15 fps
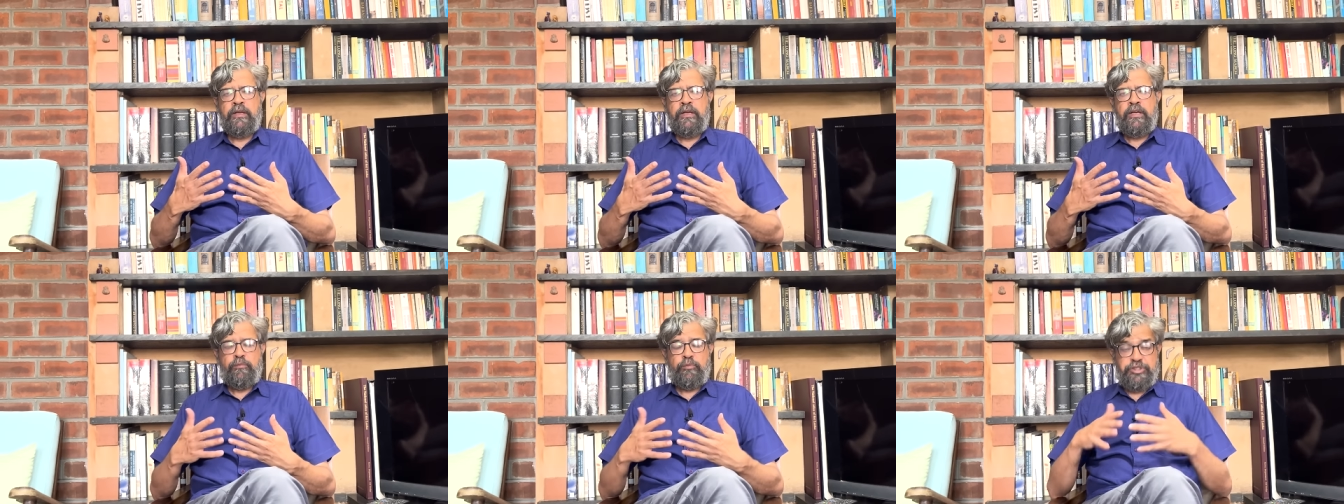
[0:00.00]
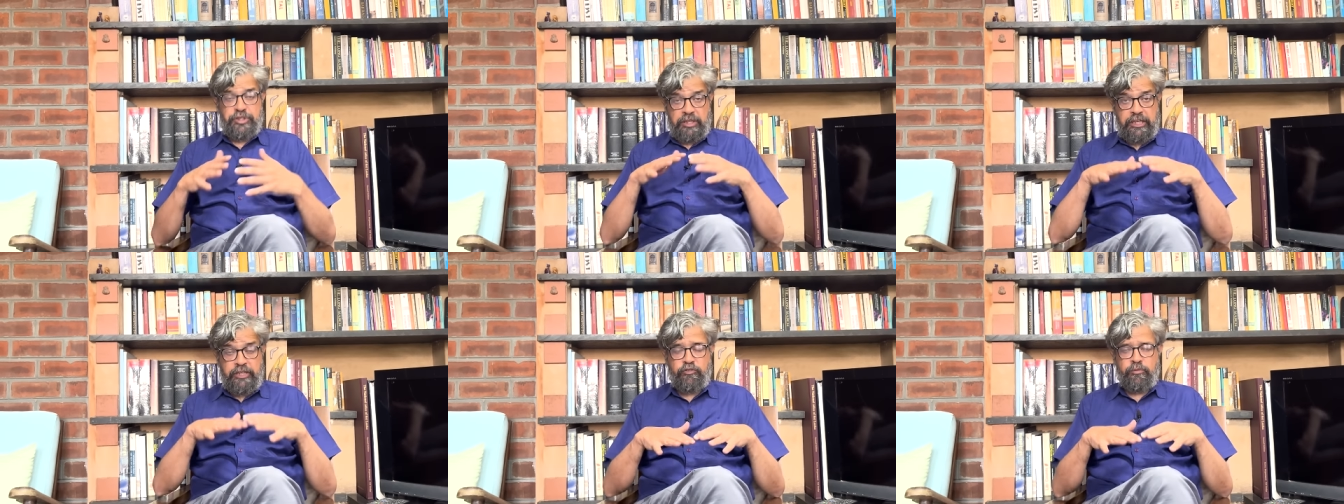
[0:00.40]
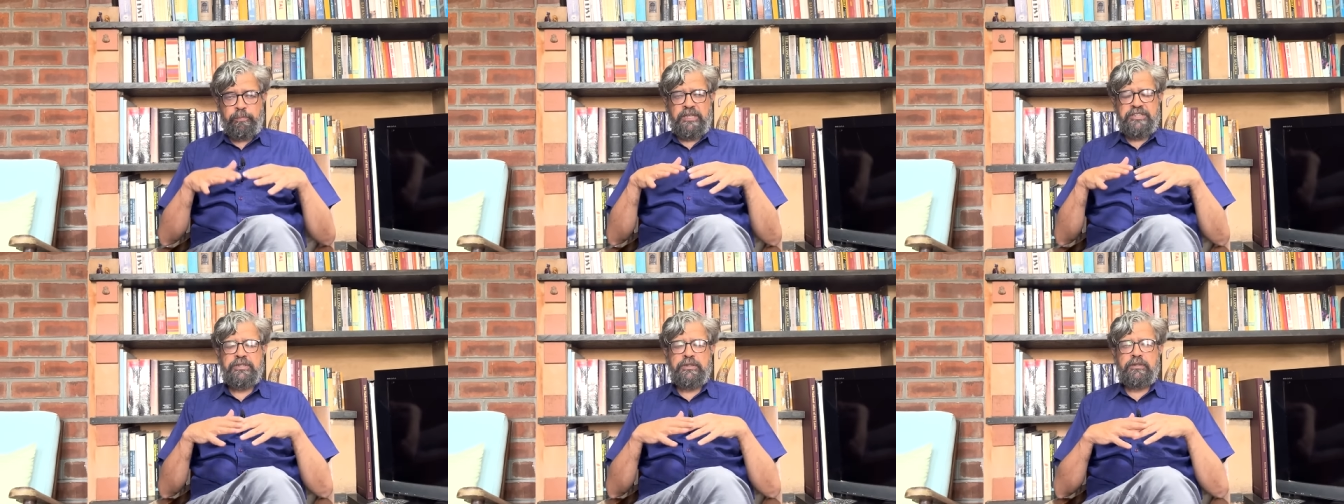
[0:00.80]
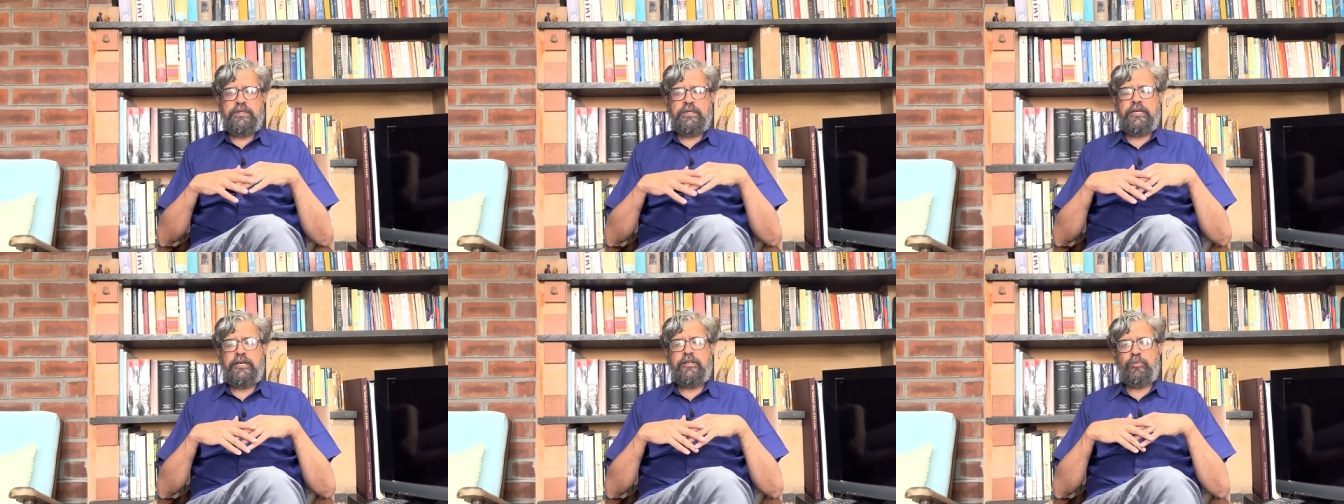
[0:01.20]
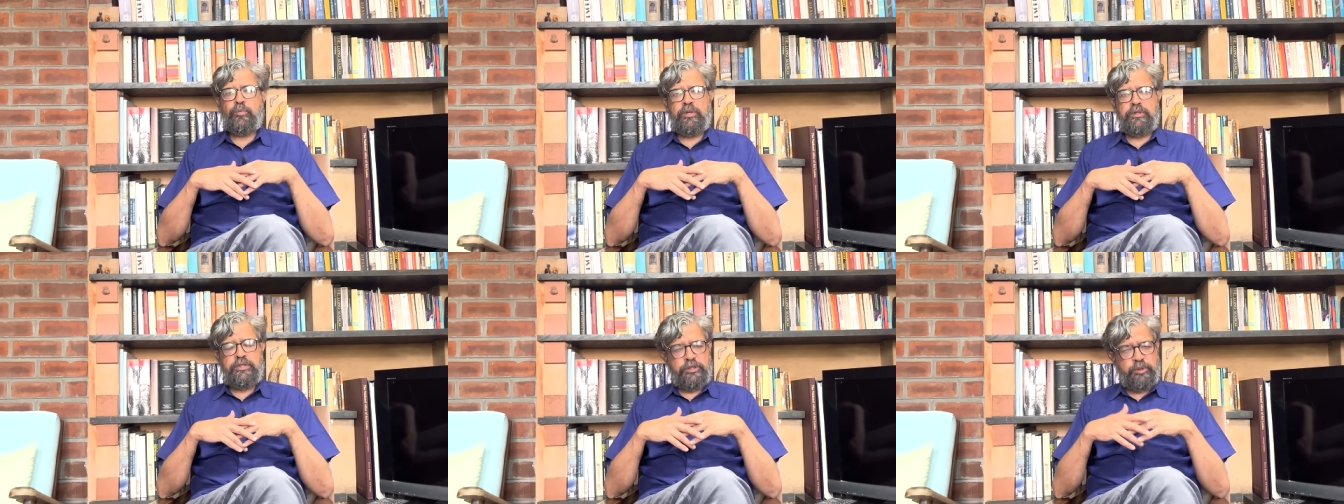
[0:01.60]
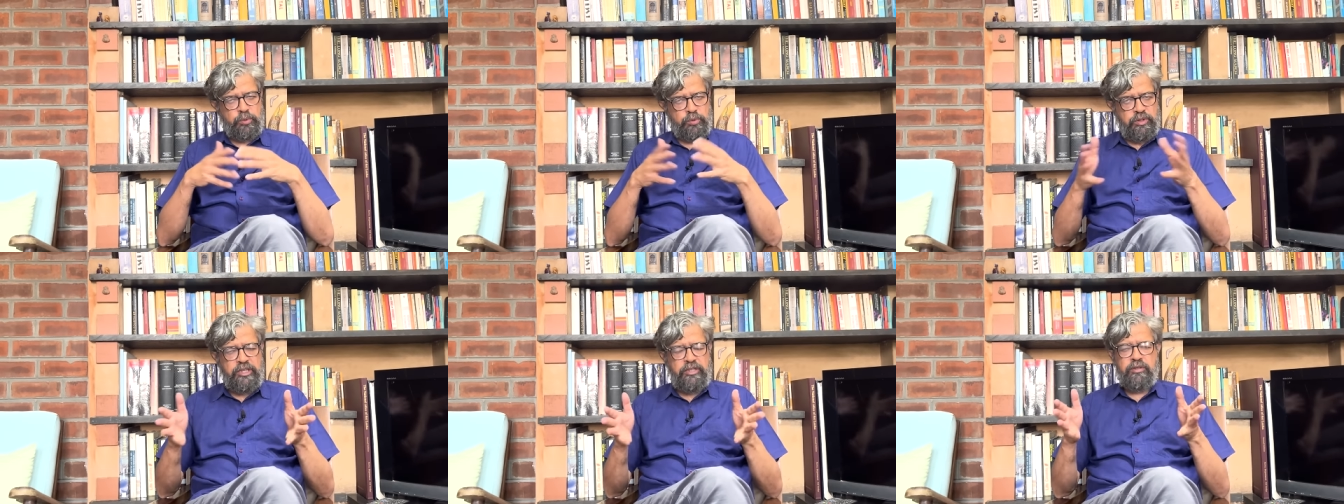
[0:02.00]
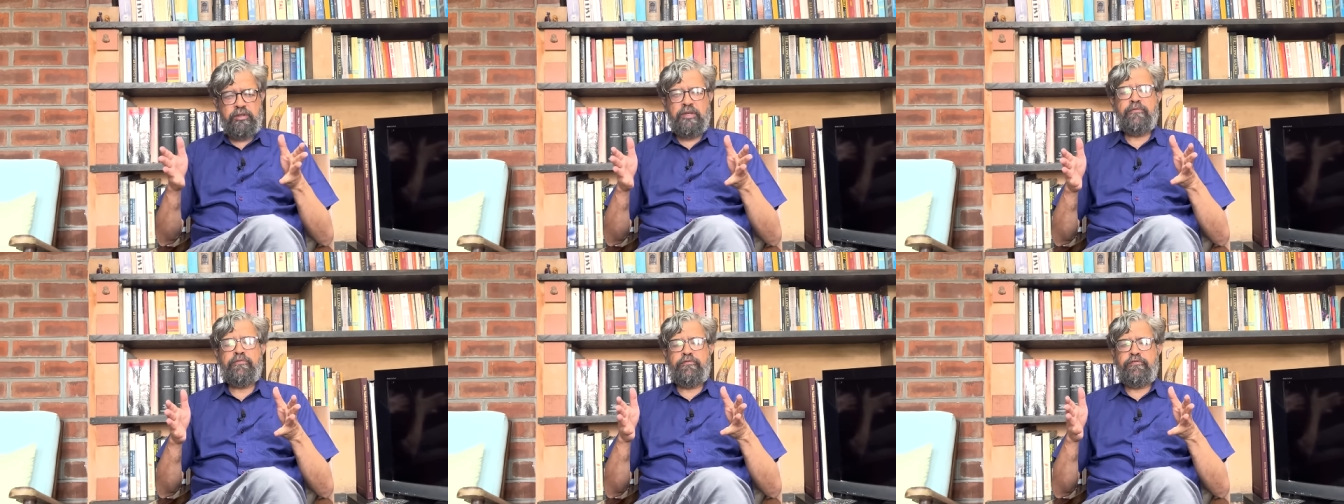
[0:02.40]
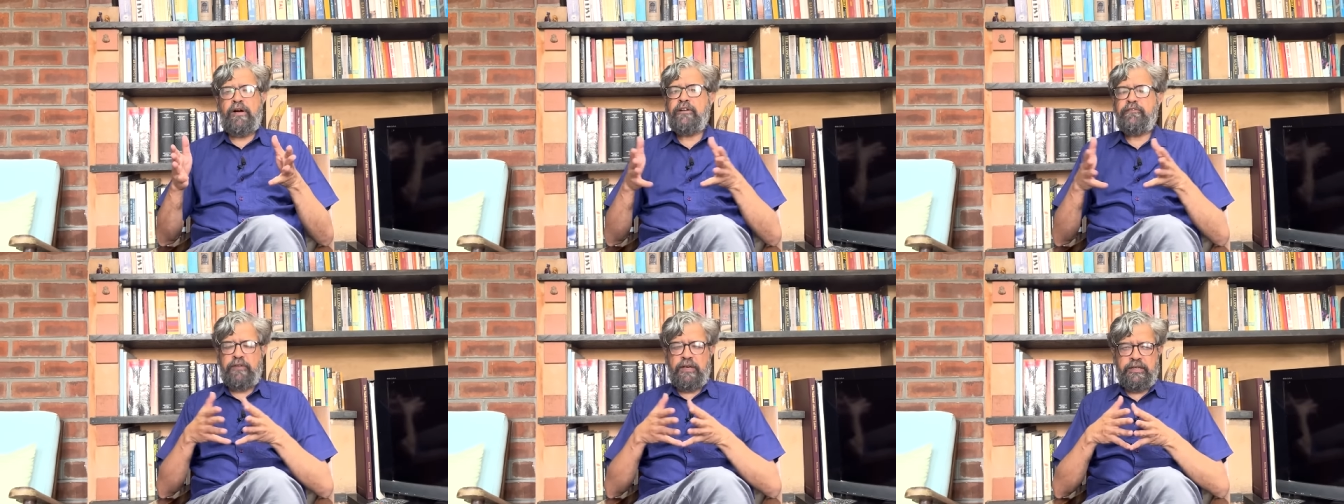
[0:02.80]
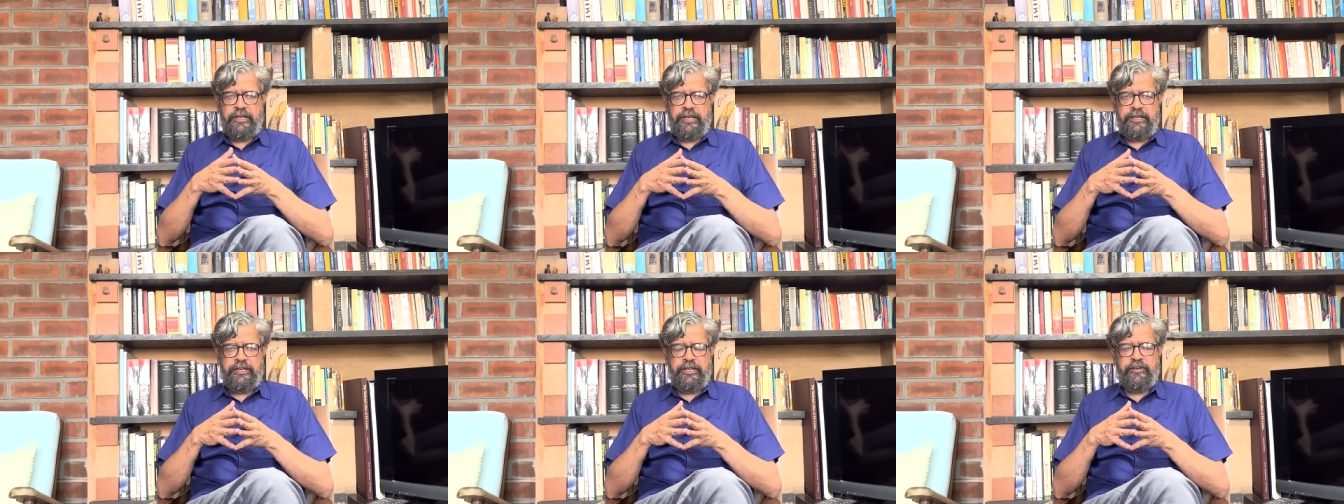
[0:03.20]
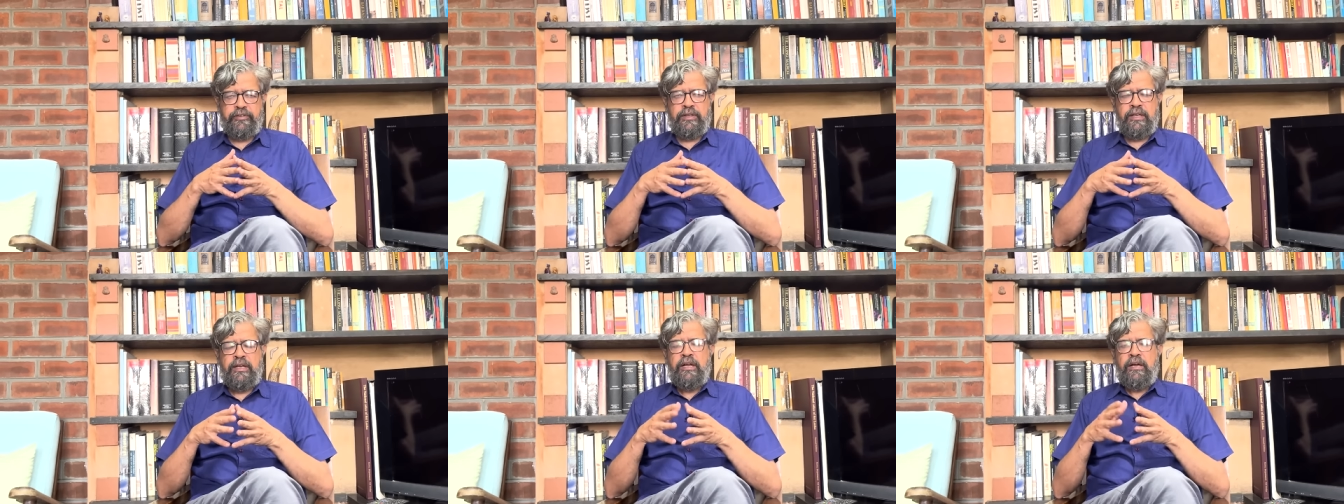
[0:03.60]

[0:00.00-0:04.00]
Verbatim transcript: which relieves pressure on the groundwater to these far-flung areas.